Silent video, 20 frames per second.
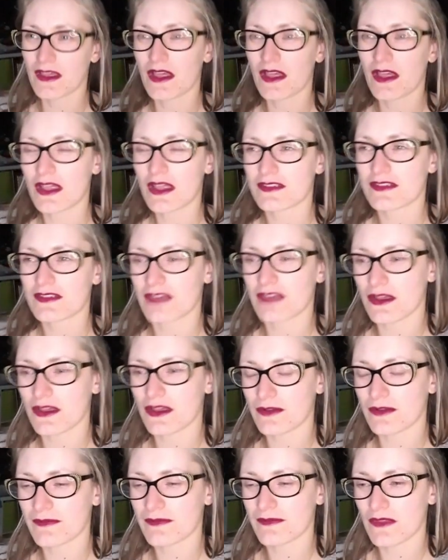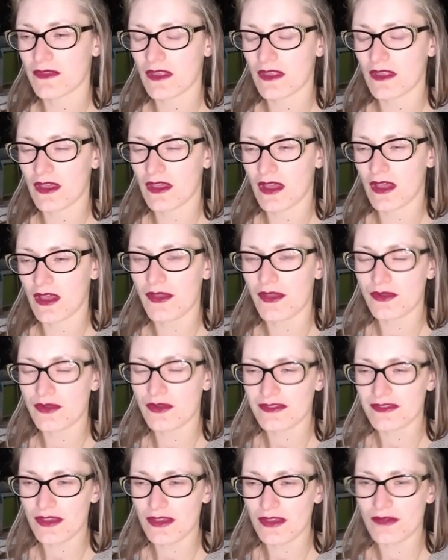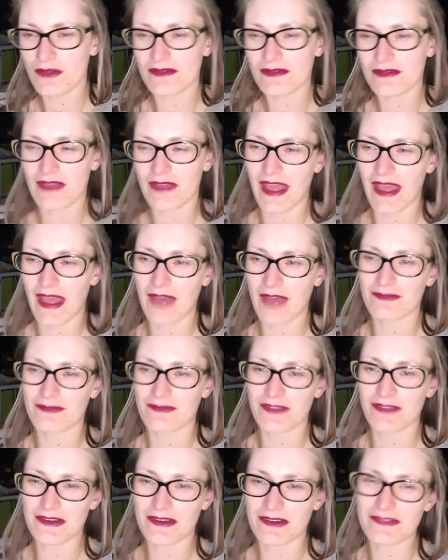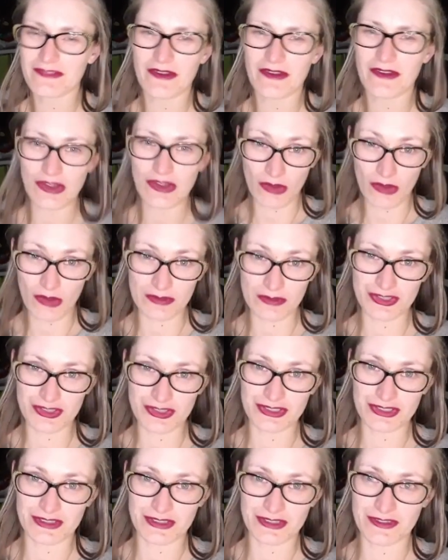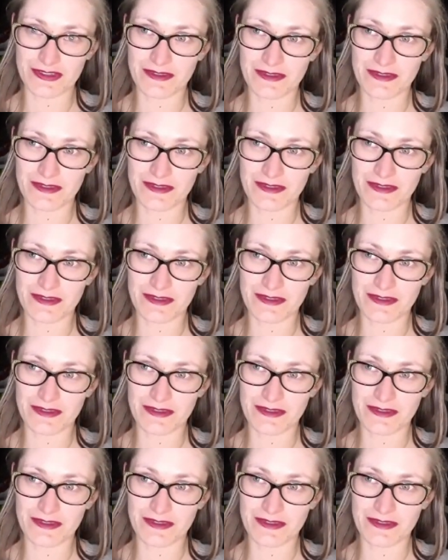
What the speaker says: So I also am very, very conscious